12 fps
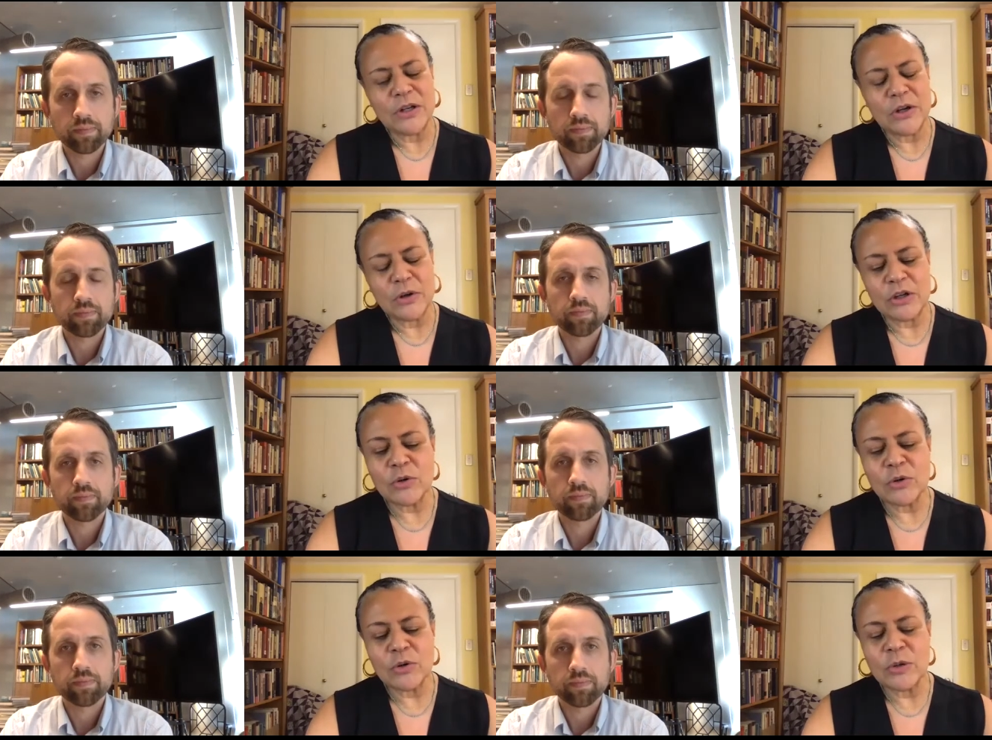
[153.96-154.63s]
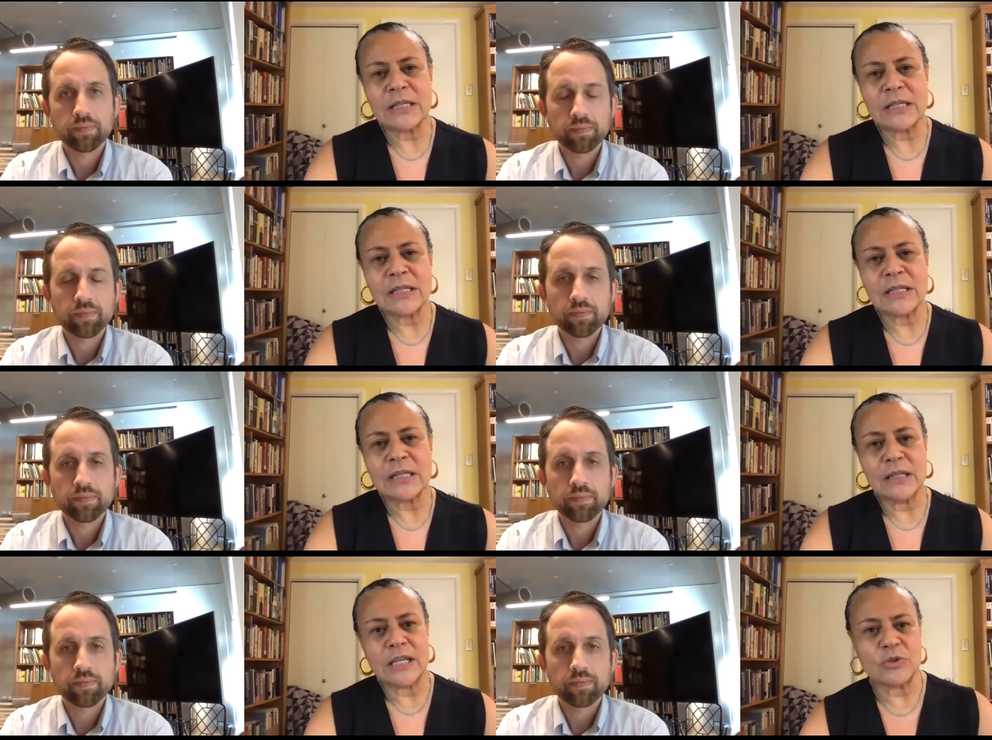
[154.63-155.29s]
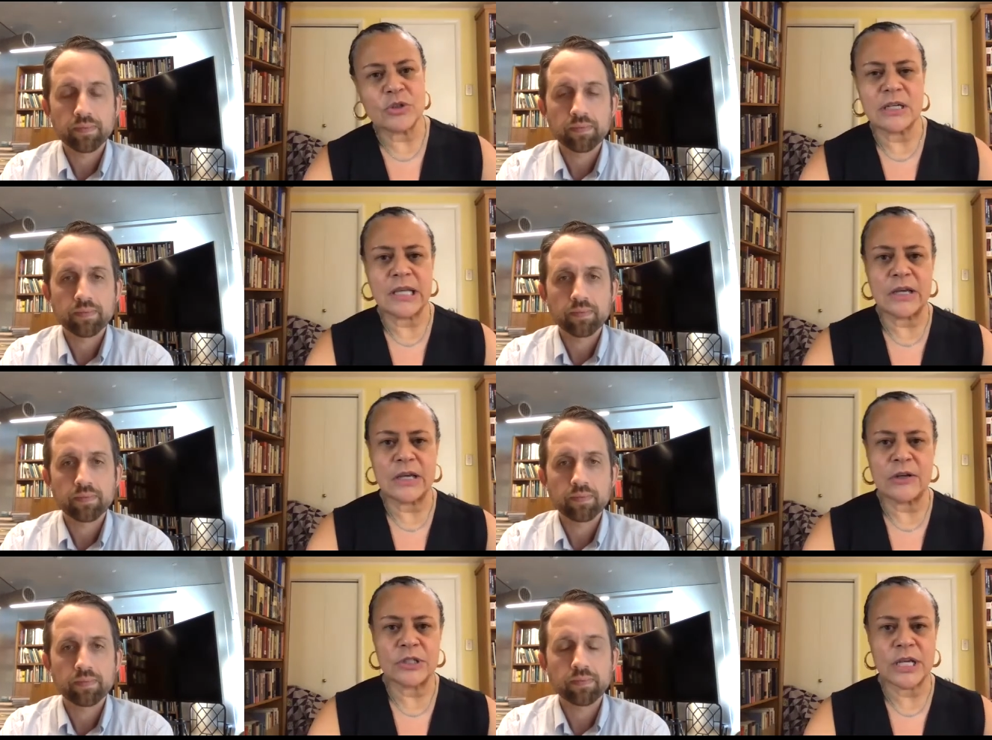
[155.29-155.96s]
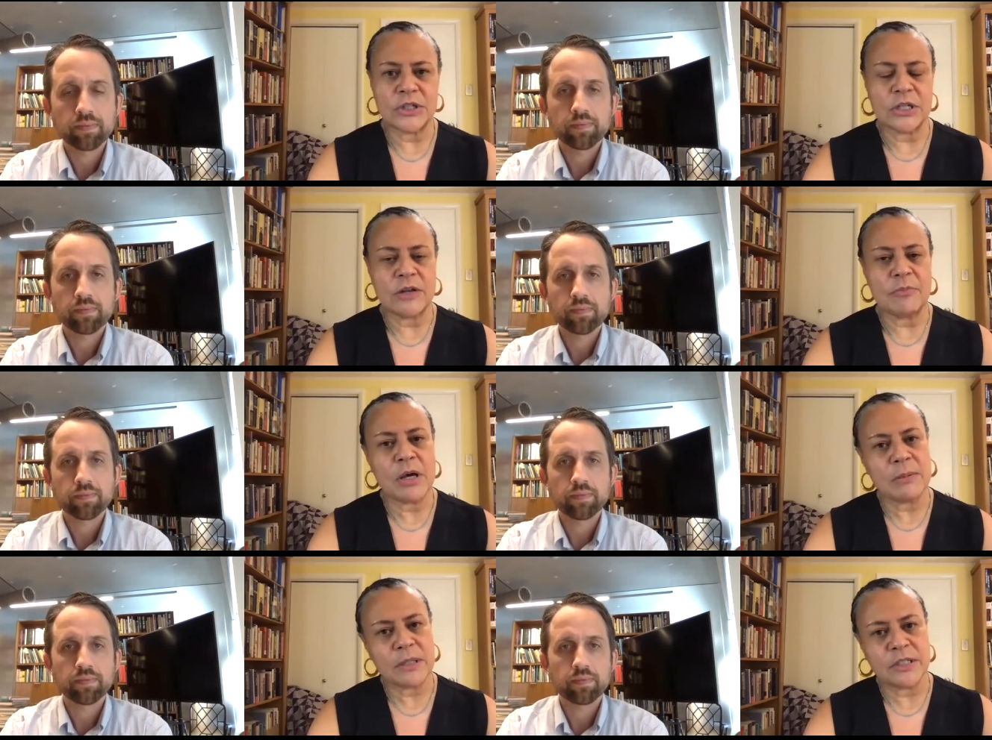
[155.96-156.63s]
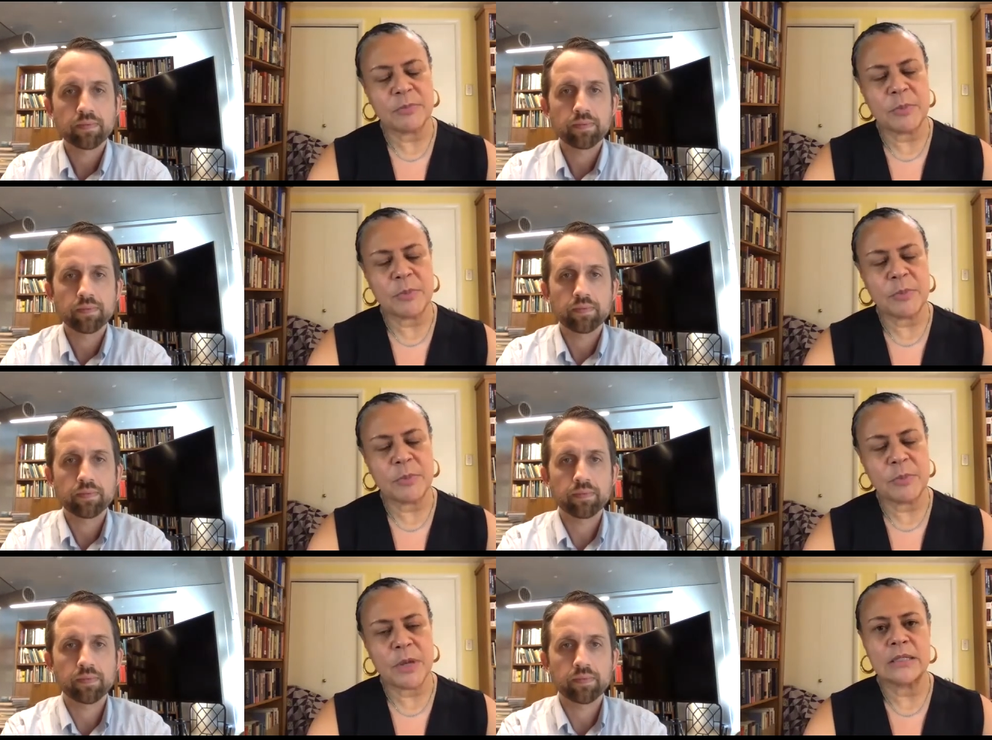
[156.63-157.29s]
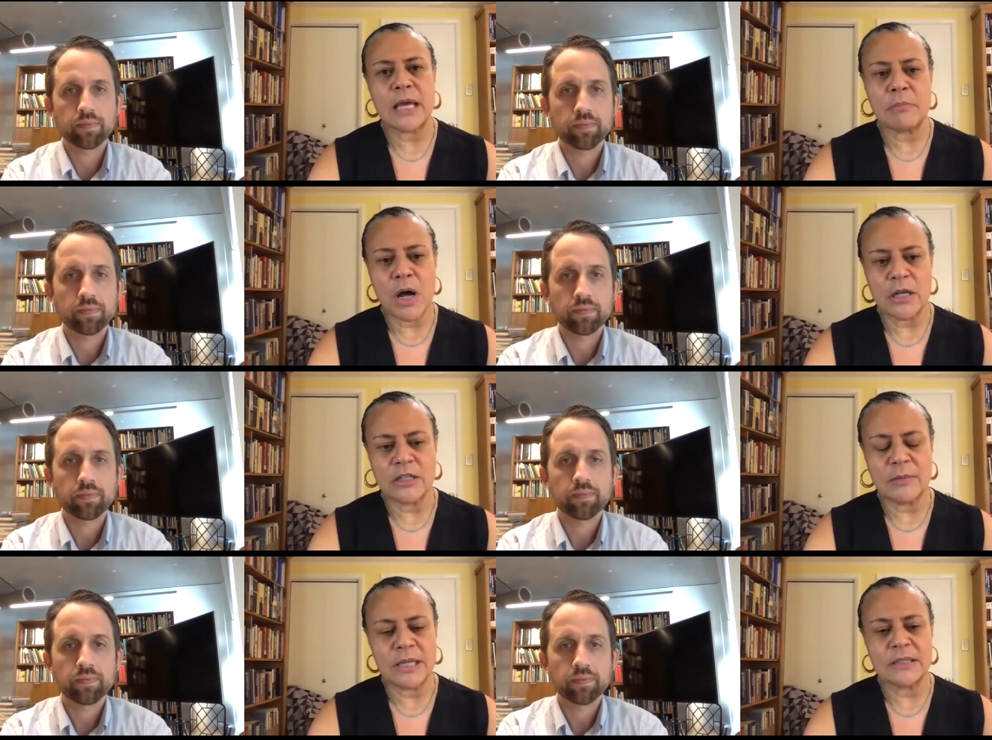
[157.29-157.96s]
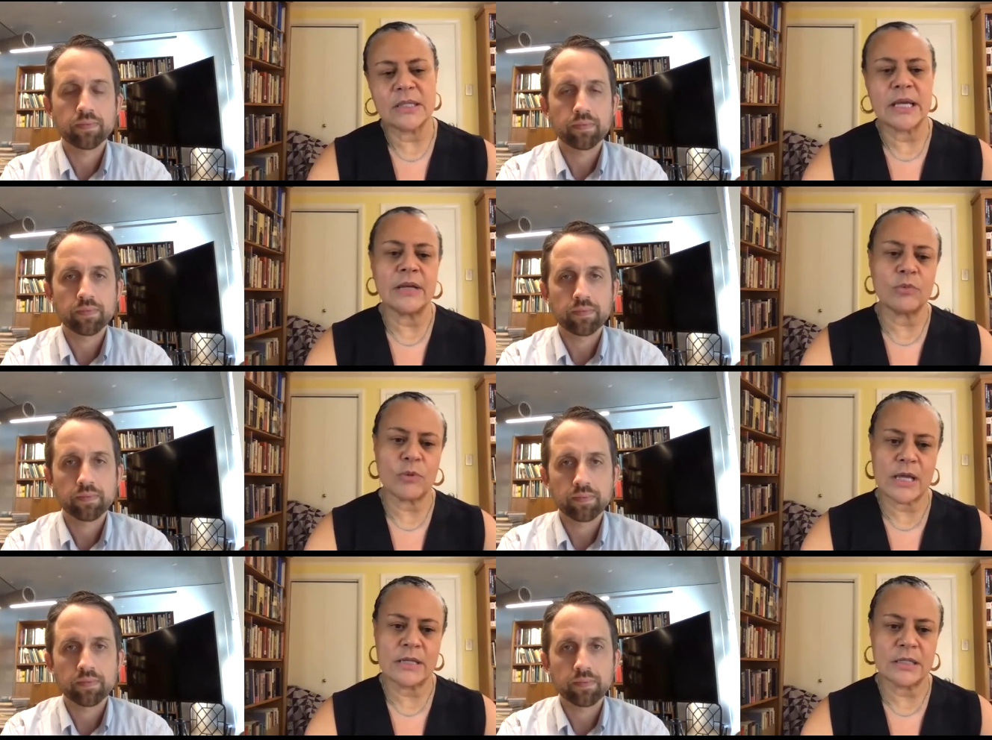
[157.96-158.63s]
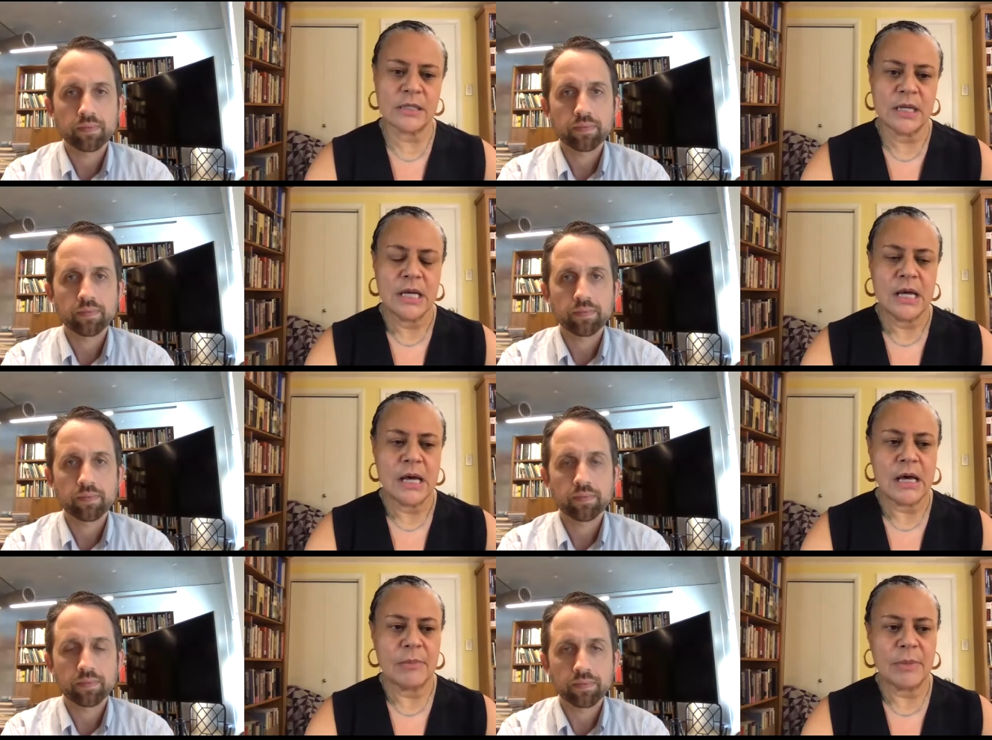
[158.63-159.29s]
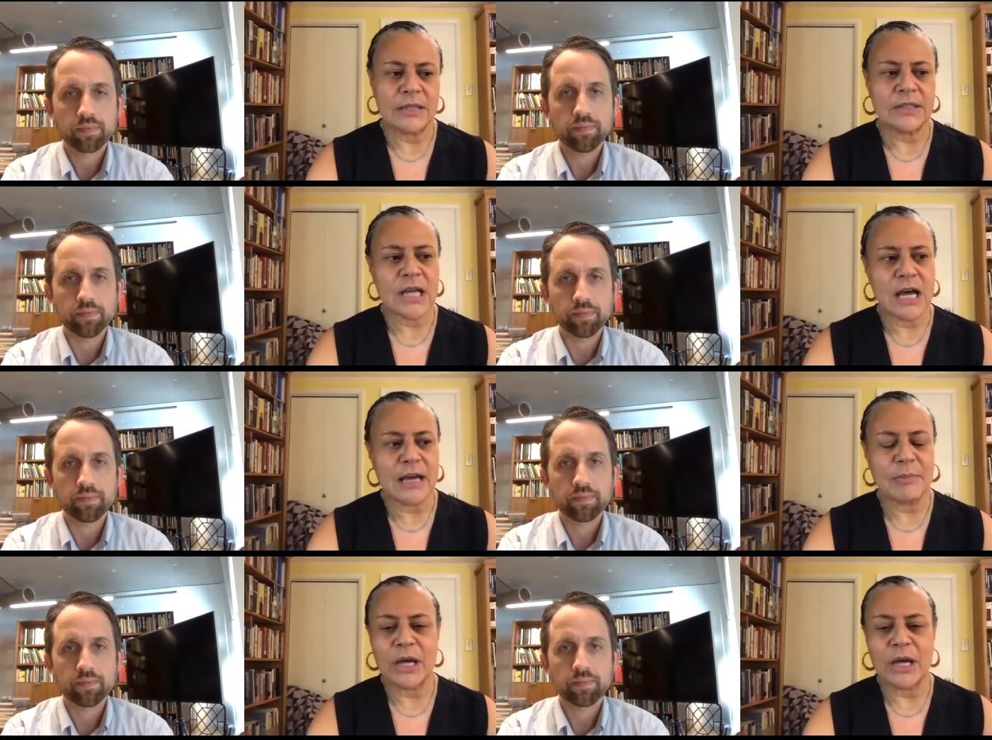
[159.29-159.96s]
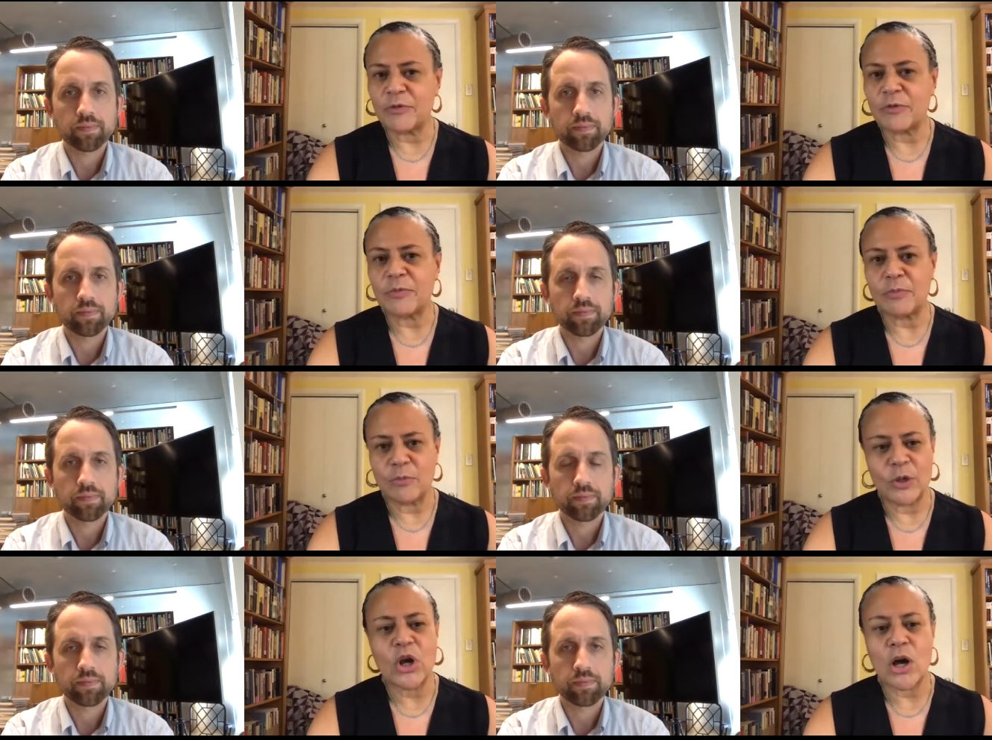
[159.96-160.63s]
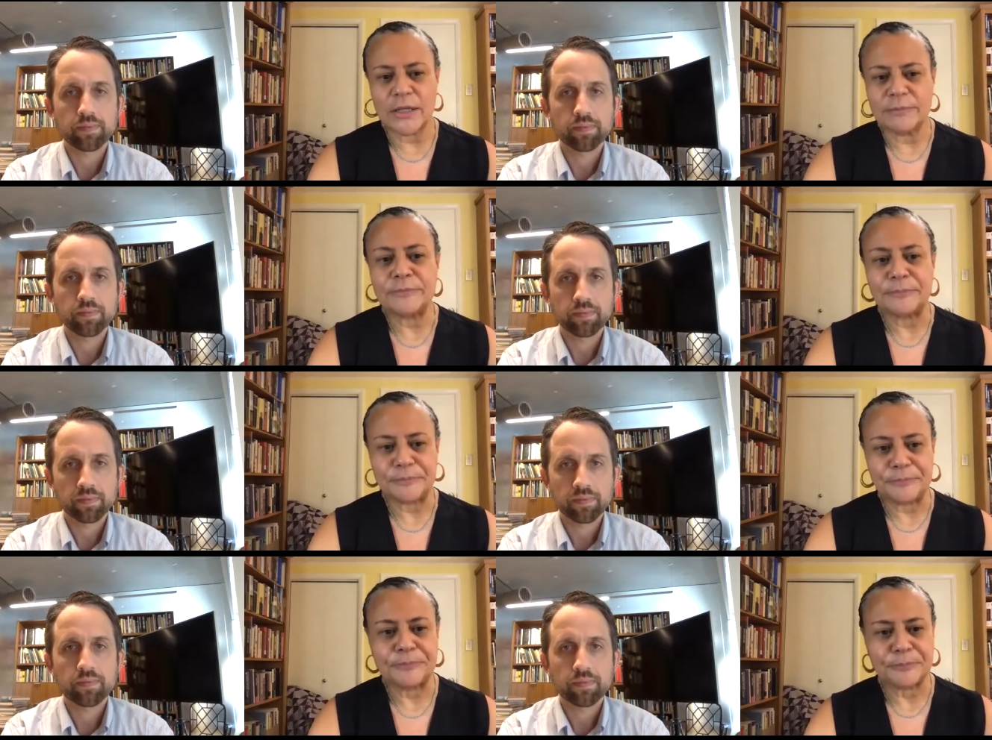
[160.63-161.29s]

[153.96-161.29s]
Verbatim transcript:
Speaker 1: you know increasingly interested in the intersection of public space and monuments and race um, mm-hmm. as time kind of went on